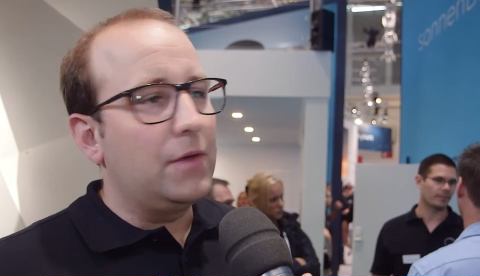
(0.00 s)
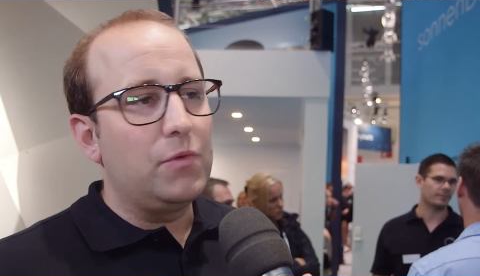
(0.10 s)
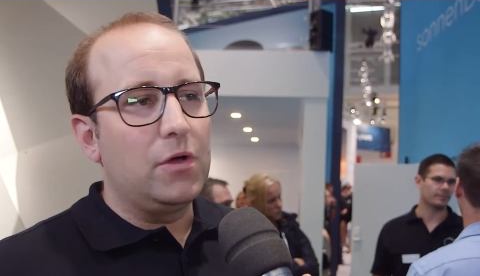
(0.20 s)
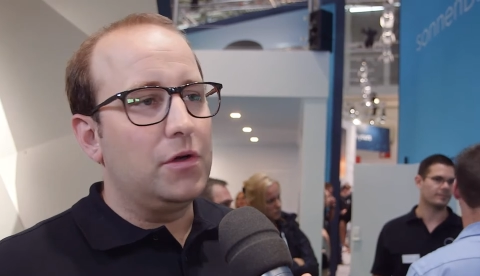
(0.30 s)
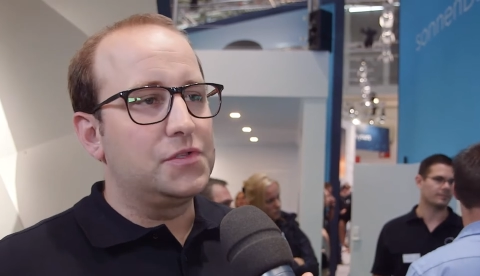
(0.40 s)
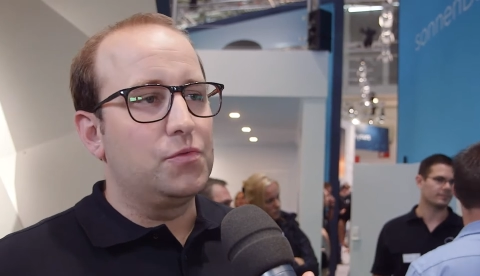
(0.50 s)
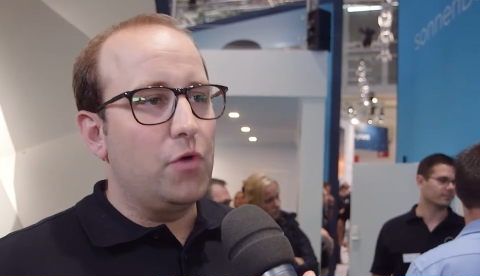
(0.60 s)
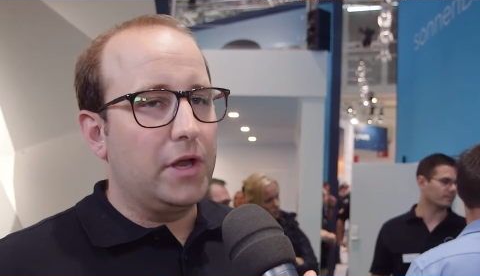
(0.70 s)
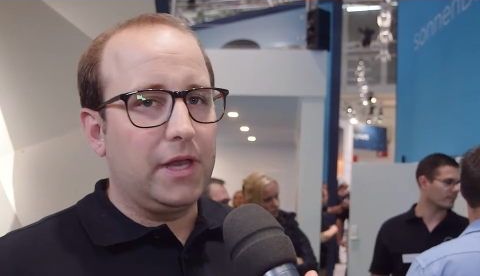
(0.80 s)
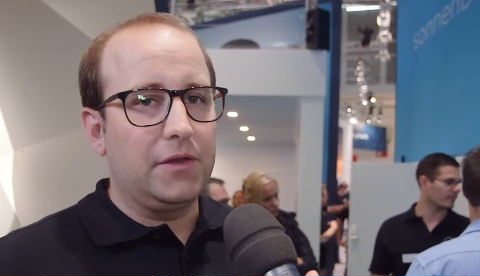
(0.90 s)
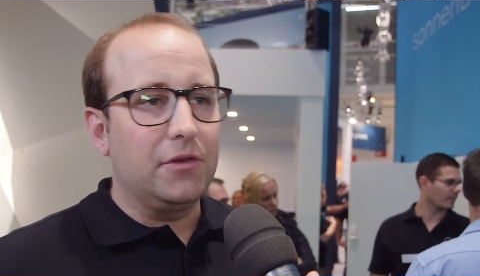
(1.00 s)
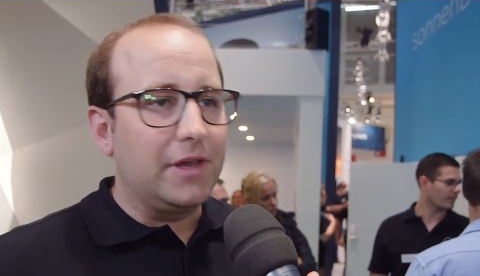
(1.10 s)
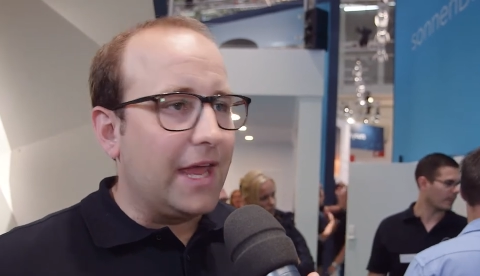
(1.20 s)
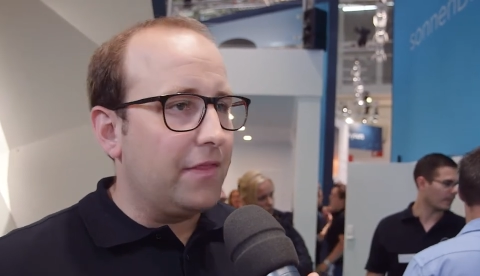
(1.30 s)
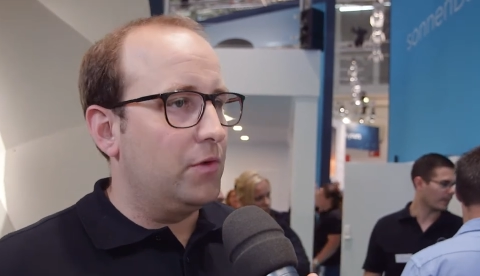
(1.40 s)
Speaker 1: end, we are also working
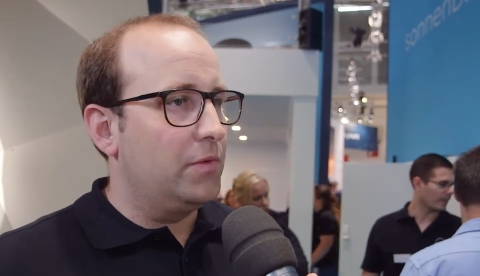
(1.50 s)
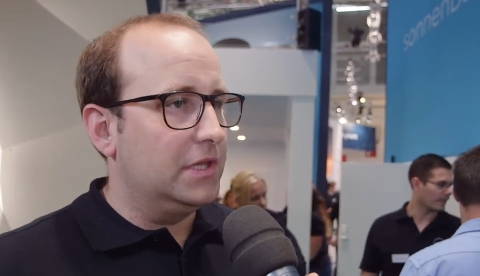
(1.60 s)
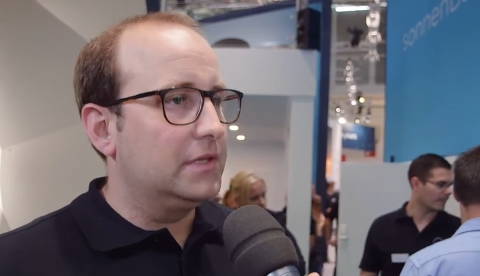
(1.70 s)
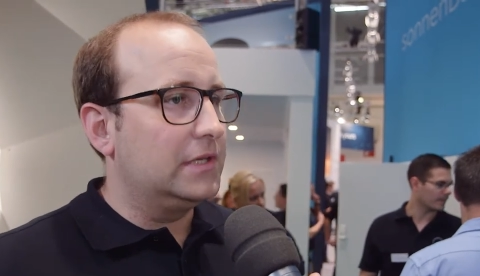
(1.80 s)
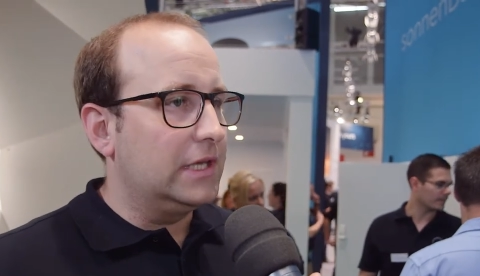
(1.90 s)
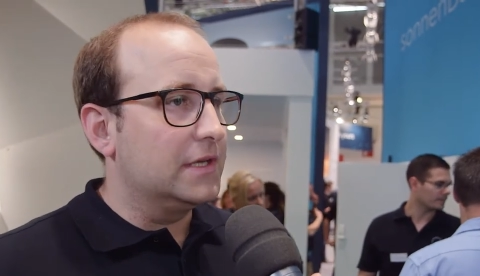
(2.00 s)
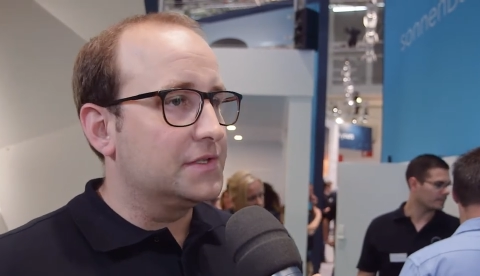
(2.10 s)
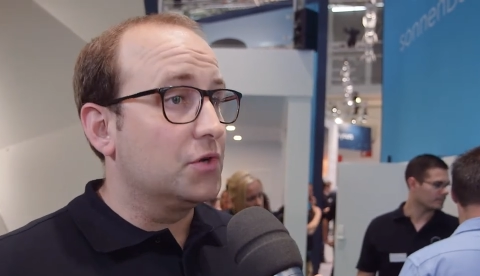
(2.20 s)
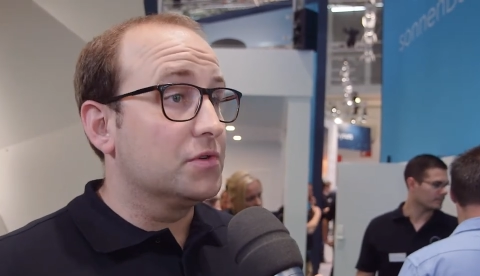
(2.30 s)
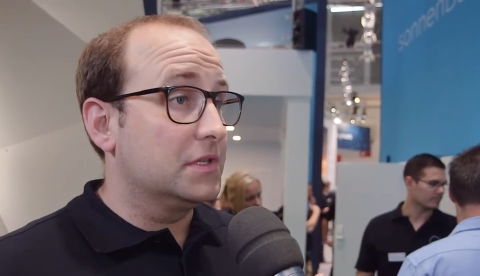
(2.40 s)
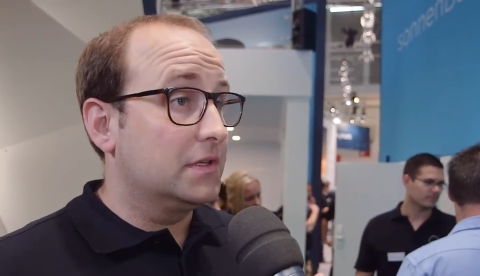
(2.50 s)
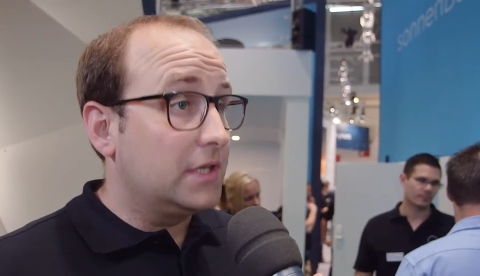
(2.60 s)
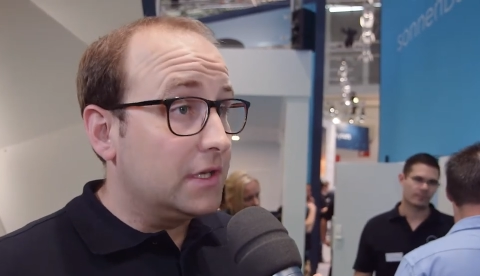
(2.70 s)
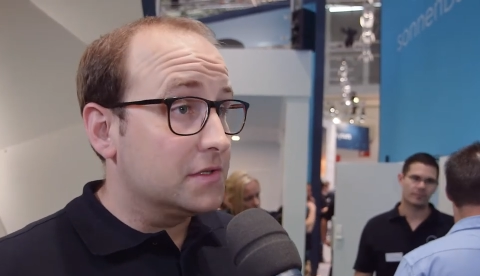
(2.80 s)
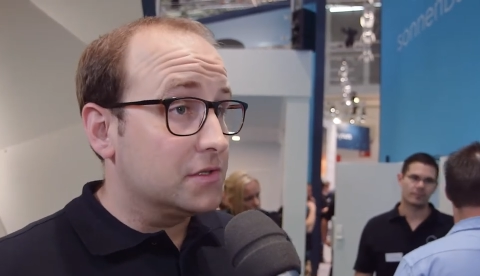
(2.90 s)
together with the DSOs and
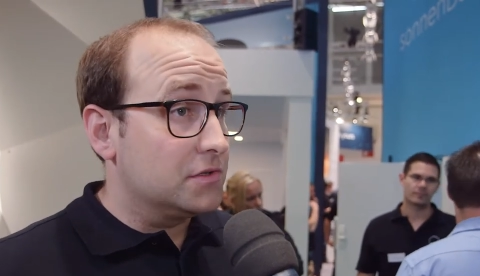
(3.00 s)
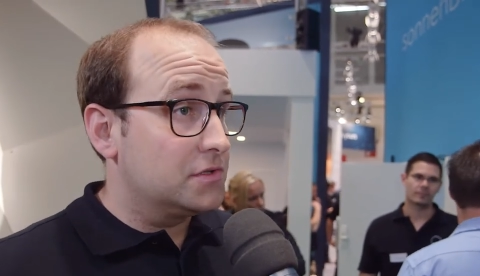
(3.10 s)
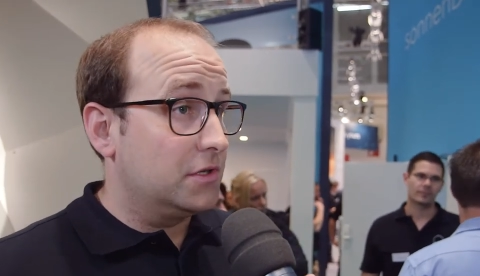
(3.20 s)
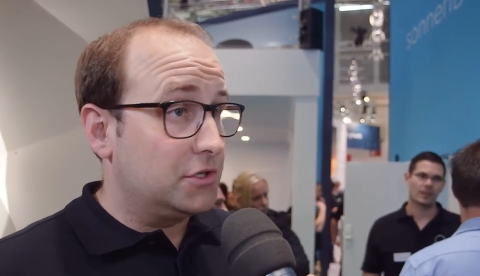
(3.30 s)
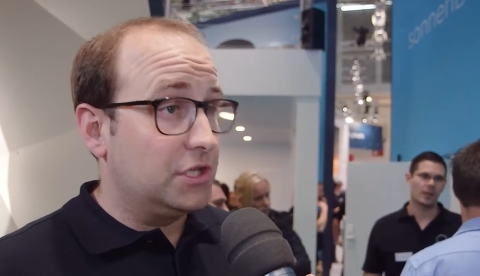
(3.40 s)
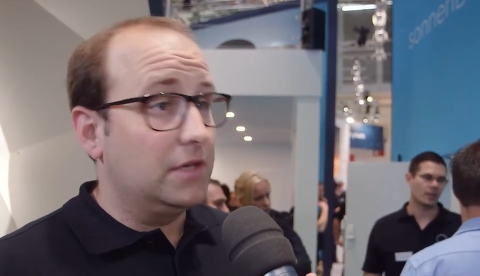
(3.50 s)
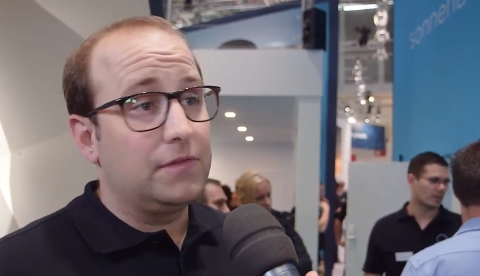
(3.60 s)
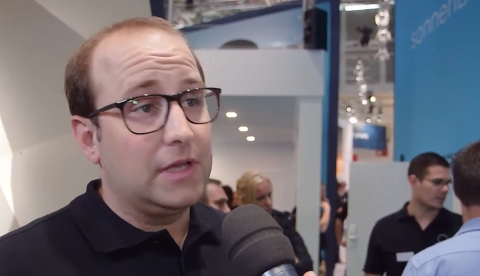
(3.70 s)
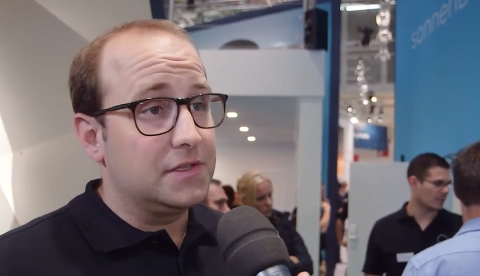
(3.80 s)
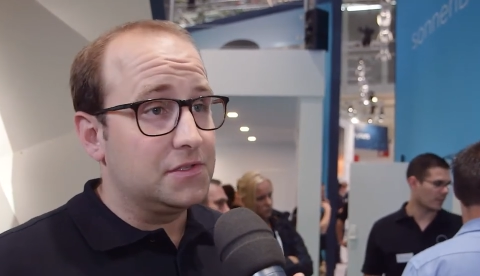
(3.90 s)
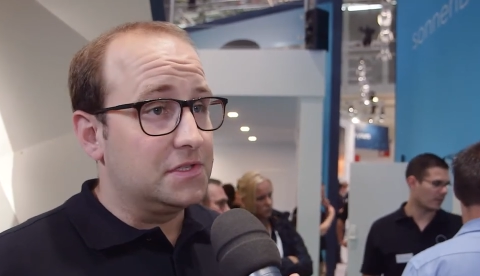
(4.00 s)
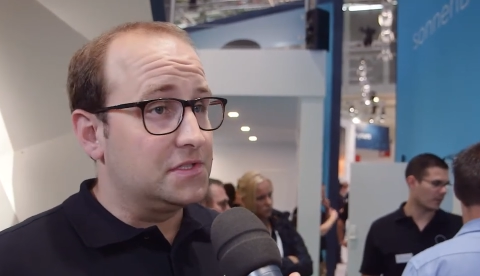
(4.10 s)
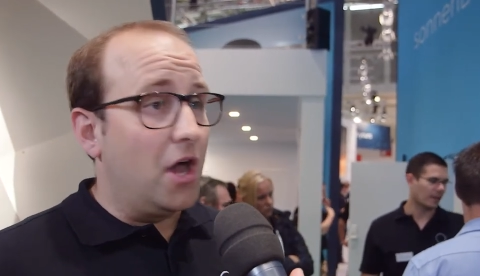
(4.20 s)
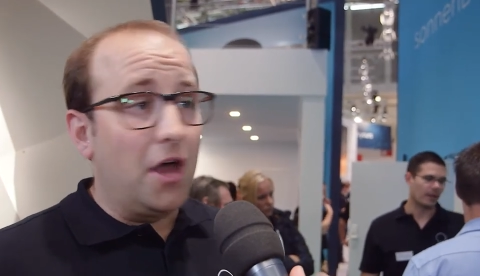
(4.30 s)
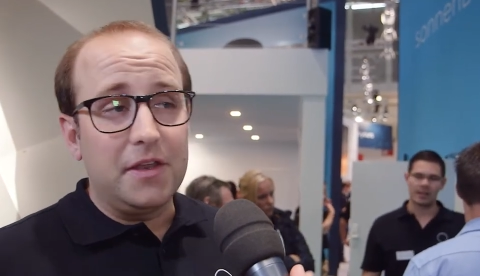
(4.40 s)
TSOs to achieve that. So
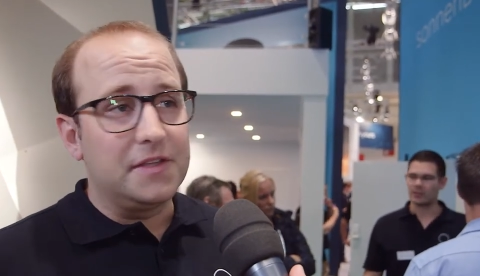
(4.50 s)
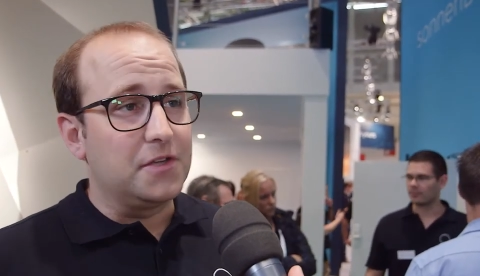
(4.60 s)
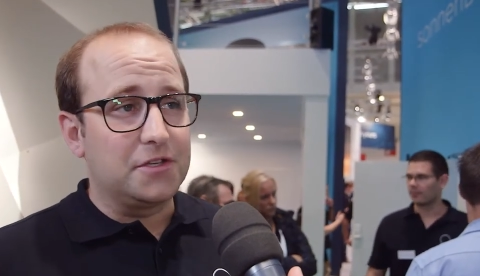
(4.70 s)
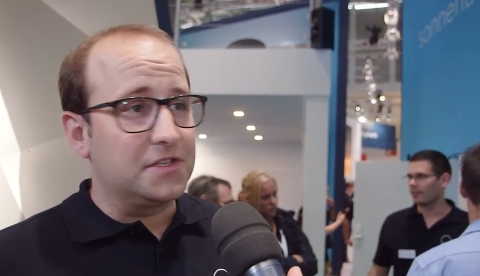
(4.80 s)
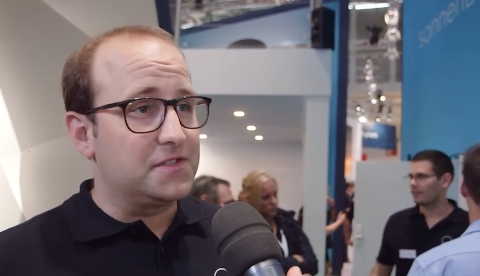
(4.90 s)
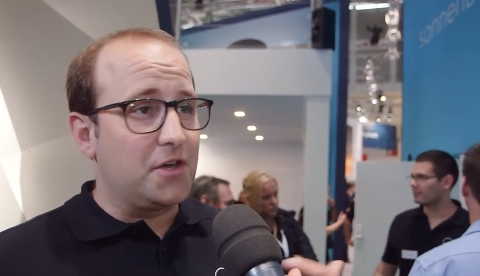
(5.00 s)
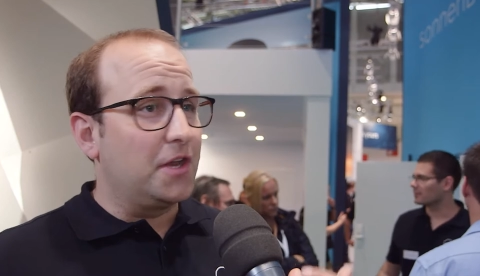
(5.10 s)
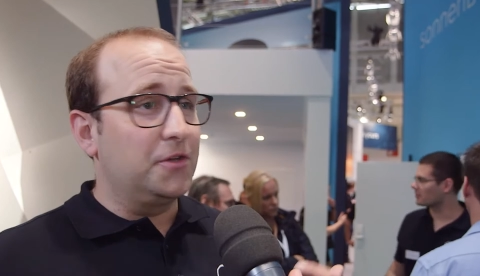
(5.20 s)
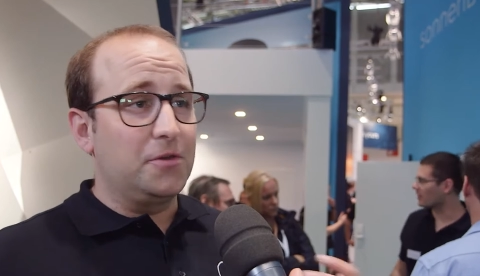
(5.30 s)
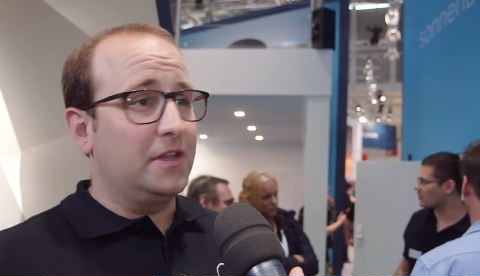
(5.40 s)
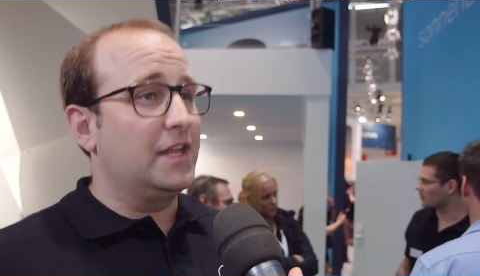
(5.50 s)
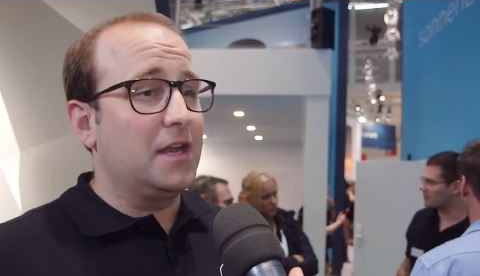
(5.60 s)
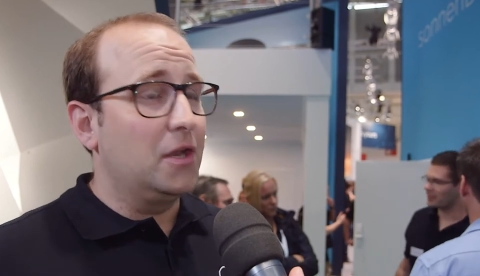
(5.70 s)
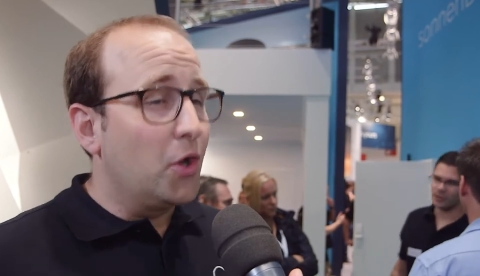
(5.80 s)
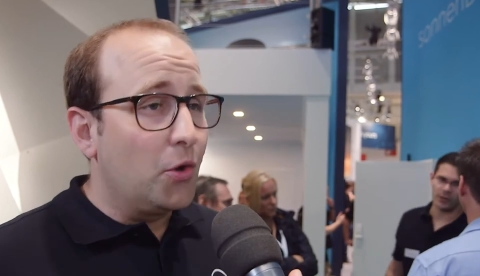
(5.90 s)
it's not it's not just Sonnen doing that
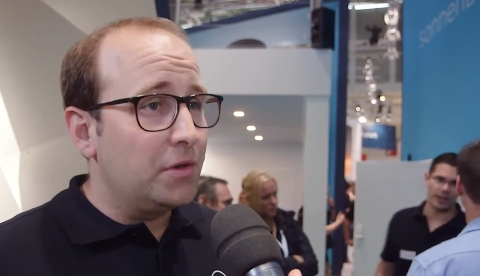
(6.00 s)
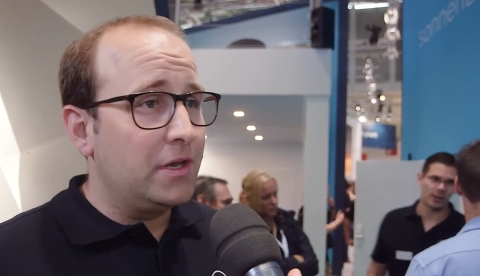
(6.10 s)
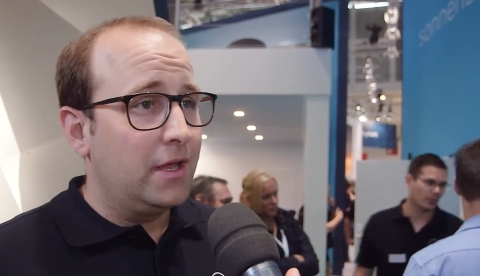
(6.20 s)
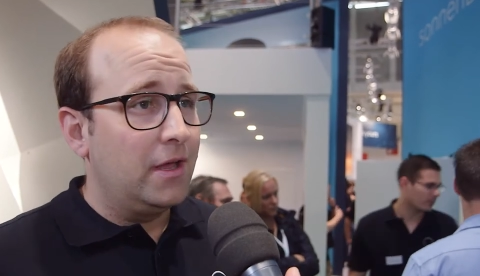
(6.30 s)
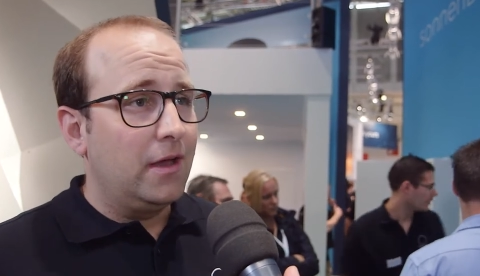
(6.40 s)
alone.